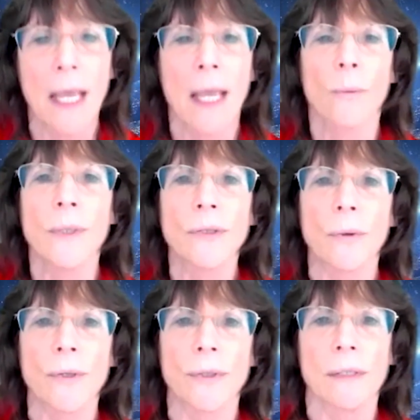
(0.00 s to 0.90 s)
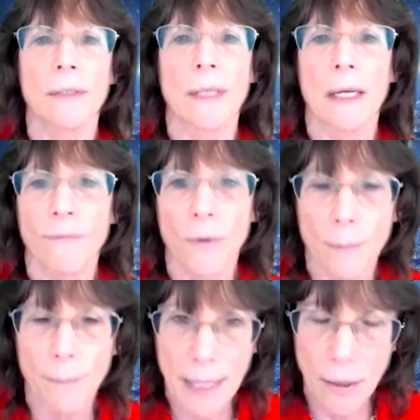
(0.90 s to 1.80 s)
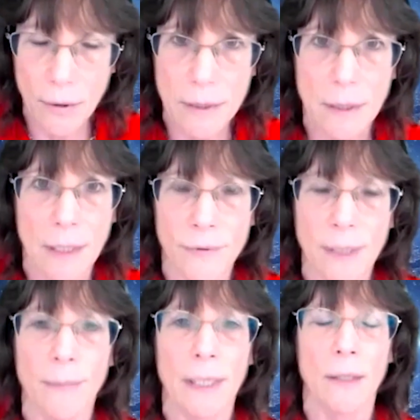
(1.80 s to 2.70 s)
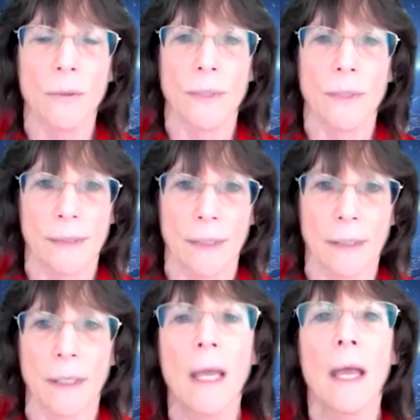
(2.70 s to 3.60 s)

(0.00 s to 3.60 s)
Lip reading: resources that if you're a parent of somebody who is sick,